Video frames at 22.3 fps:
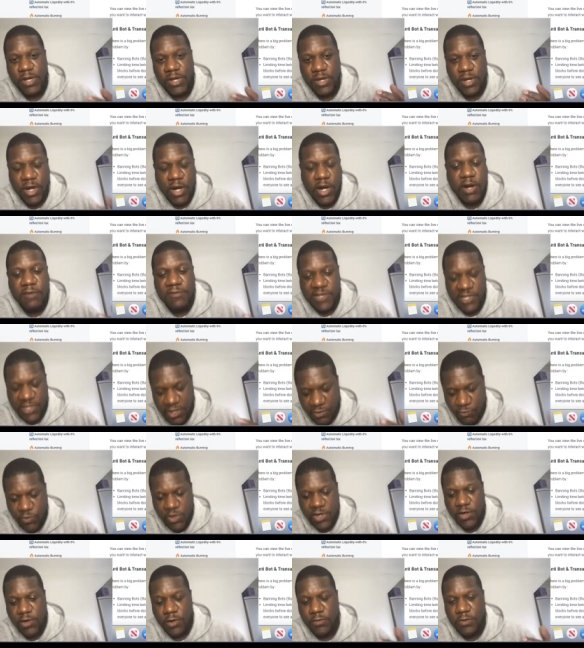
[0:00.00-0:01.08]
harvesting
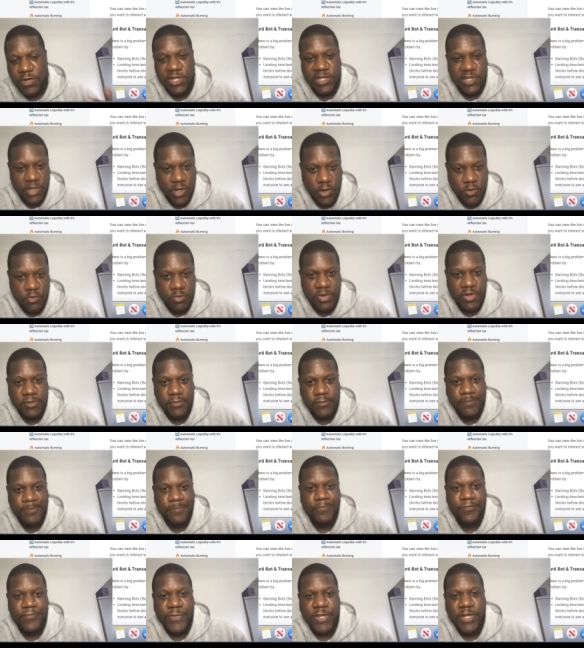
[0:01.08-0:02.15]
window is open.
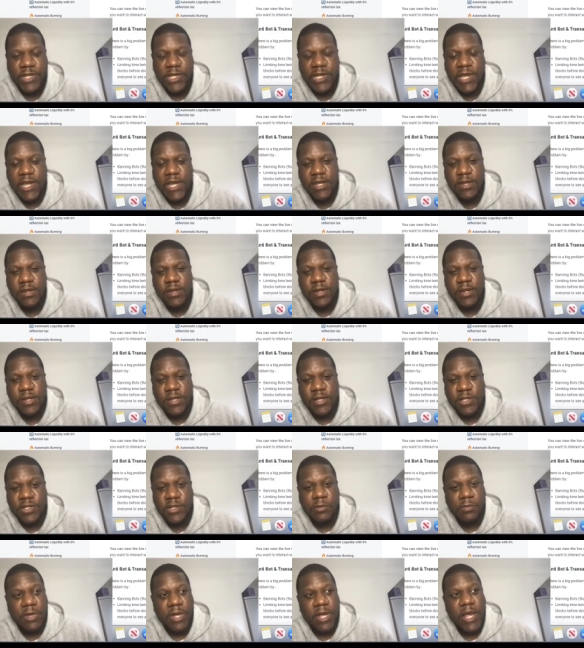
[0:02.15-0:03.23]
Okay,
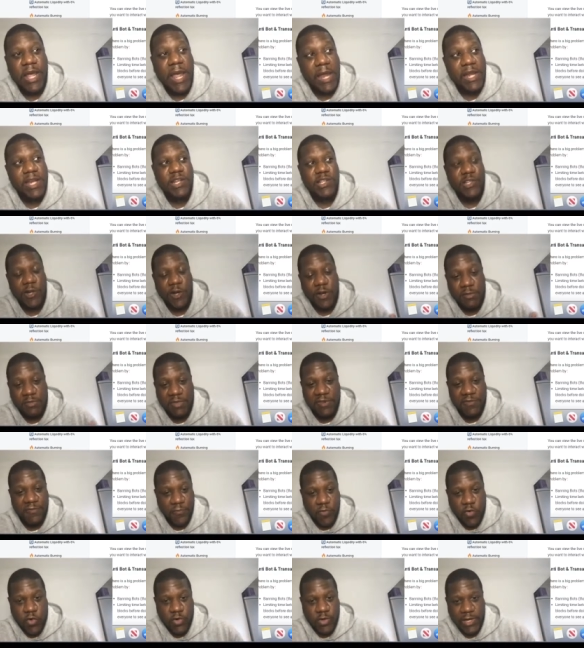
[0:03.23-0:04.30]
so uh, any time
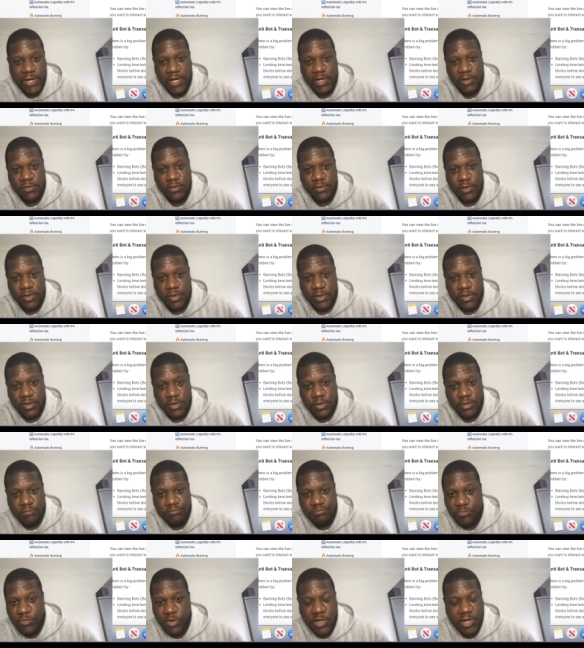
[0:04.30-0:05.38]
before that,
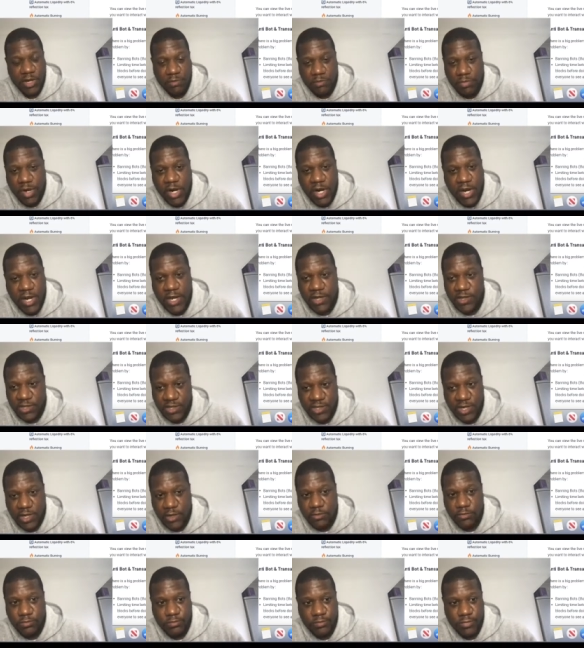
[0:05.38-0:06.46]
you can buy and
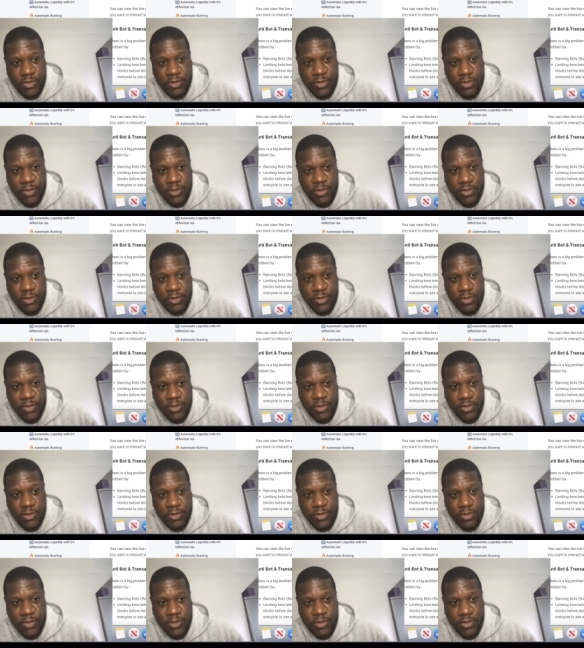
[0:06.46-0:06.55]
sell.